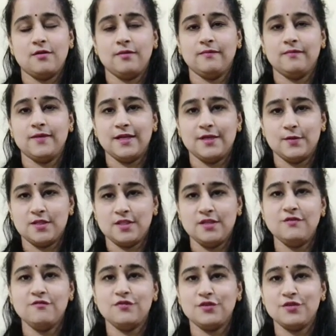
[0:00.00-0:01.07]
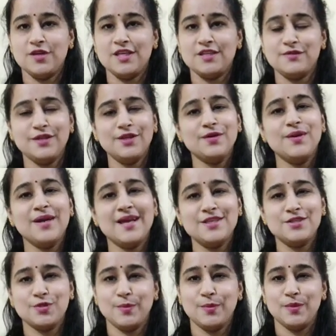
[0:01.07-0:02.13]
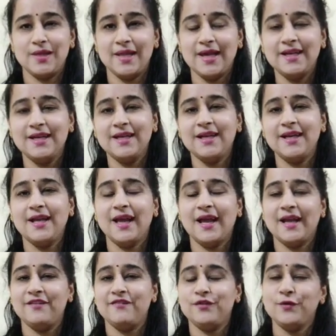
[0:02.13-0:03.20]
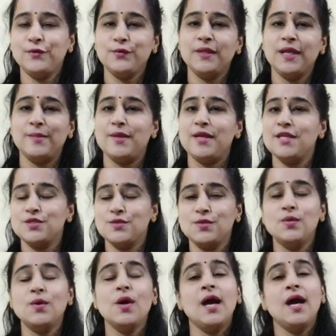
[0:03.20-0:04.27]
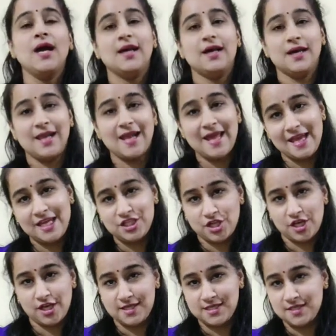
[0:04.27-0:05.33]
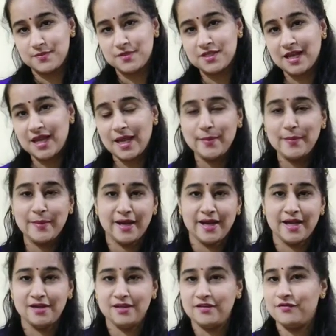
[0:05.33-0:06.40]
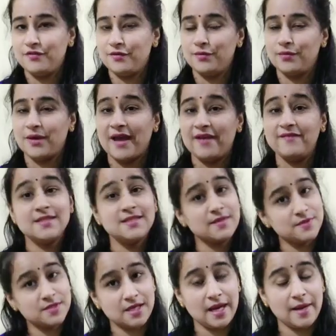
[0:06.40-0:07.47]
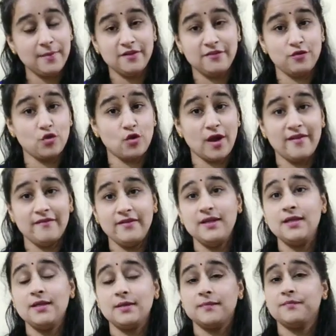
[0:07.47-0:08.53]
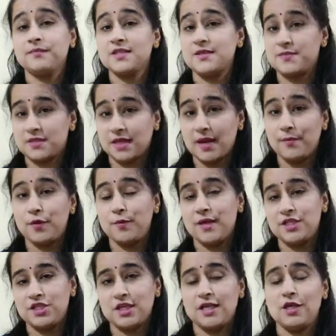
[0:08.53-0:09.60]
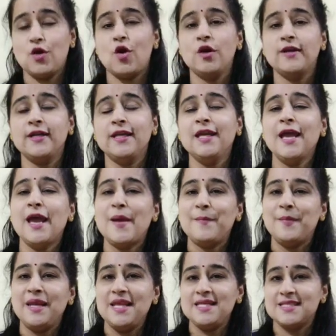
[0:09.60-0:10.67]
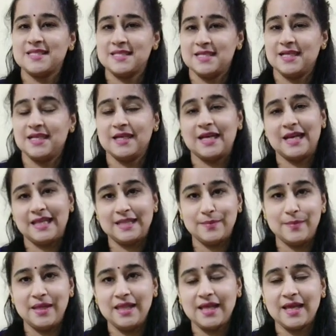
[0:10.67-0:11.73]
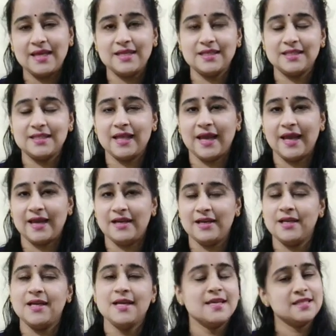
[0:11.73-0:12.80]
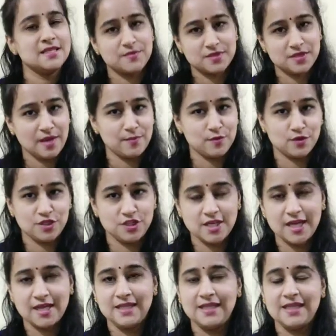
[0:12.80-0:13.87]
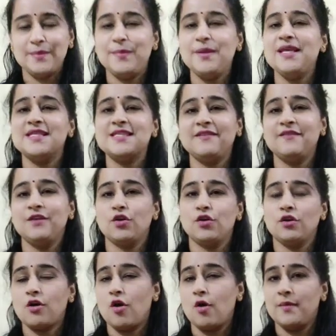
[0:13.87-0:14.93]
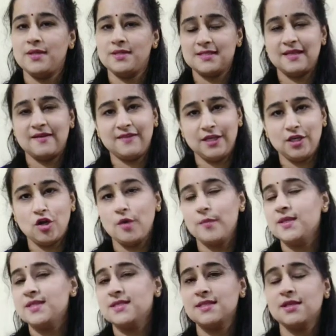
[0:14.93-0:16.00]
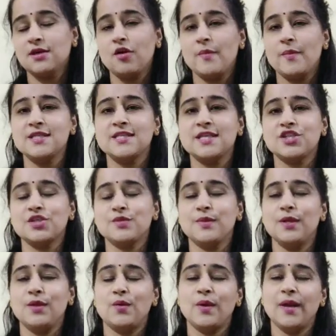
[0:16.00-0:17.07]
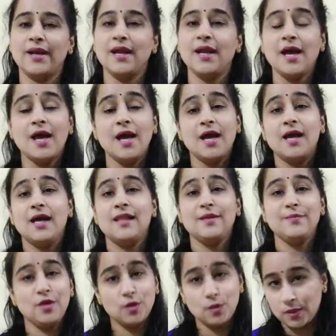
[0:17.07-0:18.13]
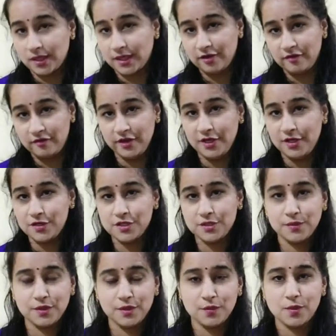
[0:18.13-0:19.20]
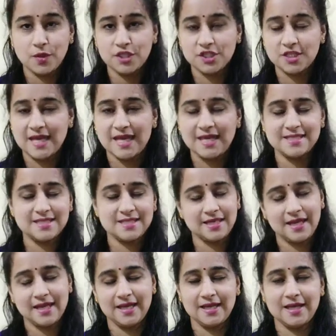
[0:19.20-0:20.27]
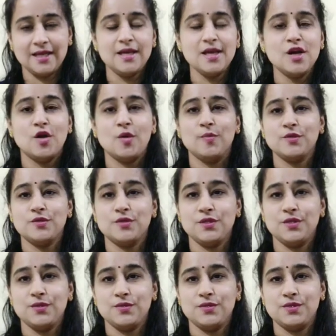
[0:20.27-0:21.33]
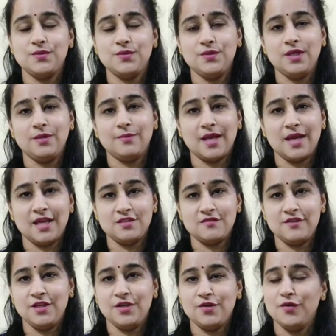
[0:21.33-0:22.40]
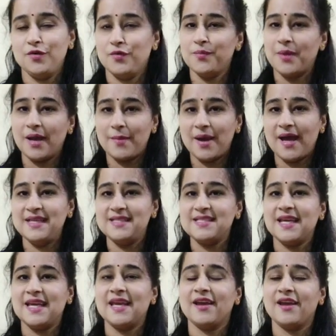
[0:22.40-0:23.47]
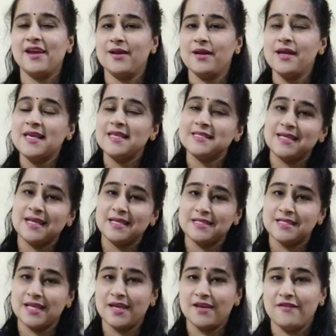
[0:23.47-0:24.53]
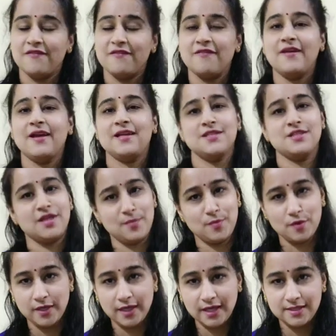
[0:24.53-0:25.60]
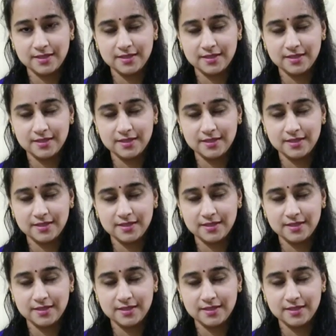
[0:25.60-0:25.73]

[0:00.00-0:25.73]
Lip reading: out. That was it for today's video, guys. Hope you liked it, and if you do, then please do like, share and subscribe. And if you haven't subscribed to my channel already, please click the bell icon and subscribe to the channel, and please leave your comments, lovely comments in the comment section below, and let me know what kind of videos you want to watch next. And hope to see you soon in my next video. Bye bye, take care, stay safe and stay protected.